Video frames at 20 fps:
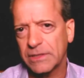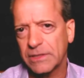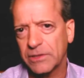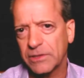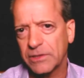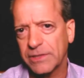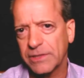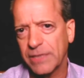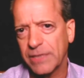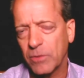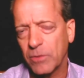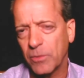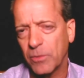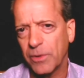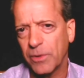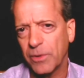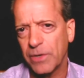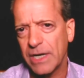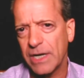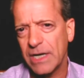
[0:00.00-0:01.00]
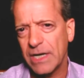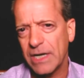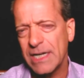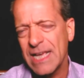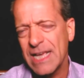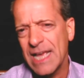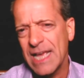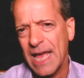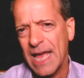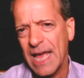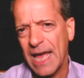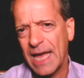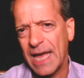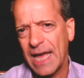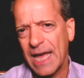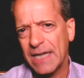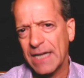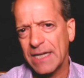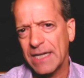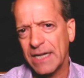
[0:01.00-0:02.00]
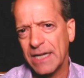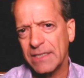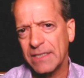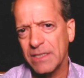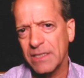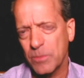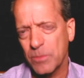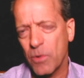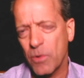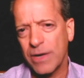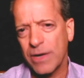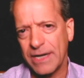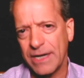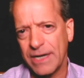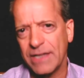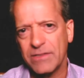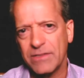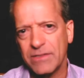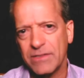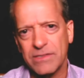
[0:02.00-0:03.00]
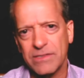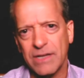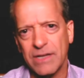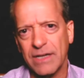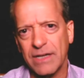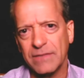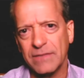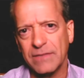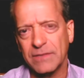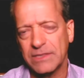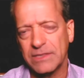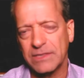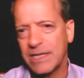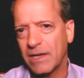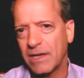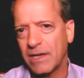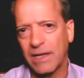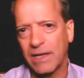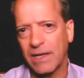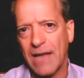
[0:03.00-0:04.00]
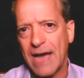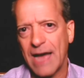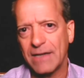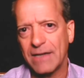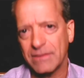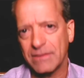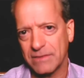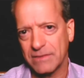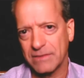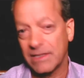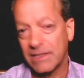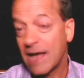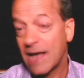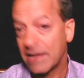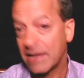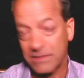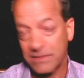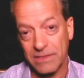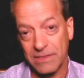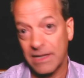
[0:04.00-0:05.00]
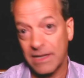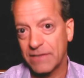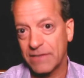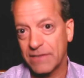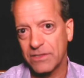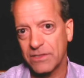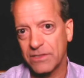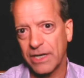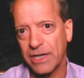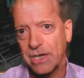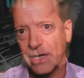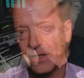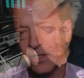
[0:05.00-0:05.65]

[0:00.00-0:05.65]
to the whole thing when we were done. And uh, point is, uh, as I said, a lot, lots and lots